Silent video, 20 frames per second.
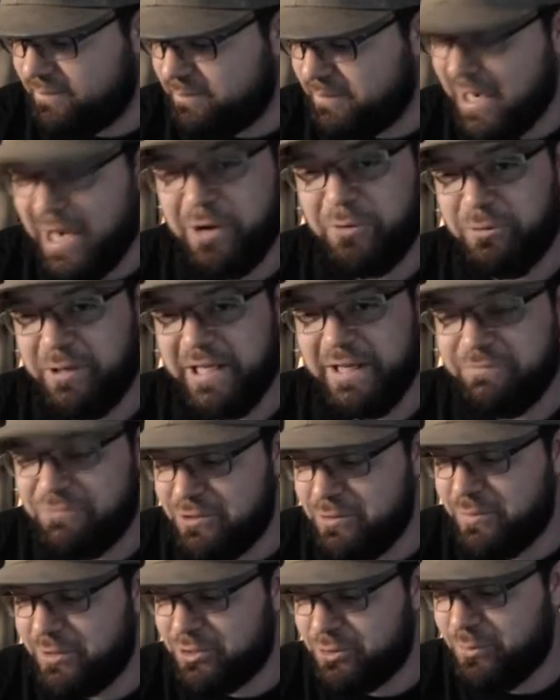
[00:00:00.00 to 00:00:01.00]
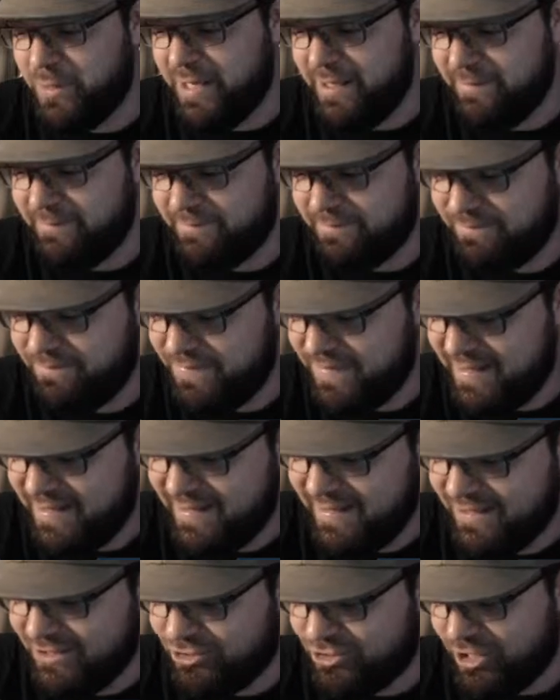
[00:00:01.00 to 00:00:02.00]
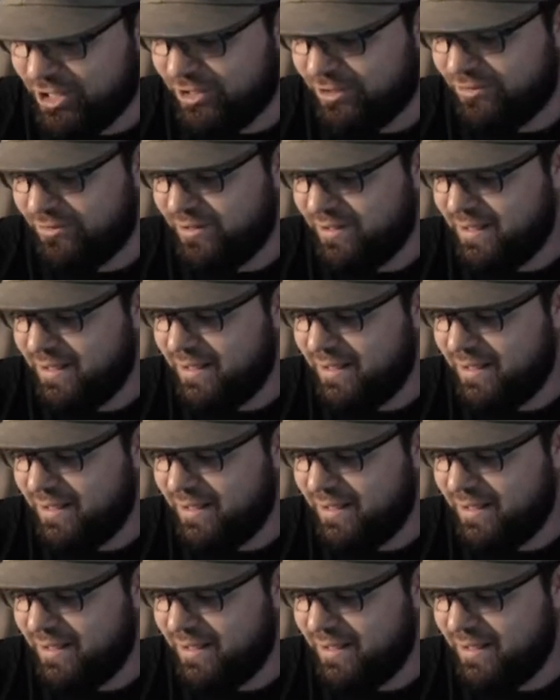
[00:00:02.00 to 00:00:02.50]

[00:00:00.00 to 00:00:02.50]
But I don't want to give too much away. So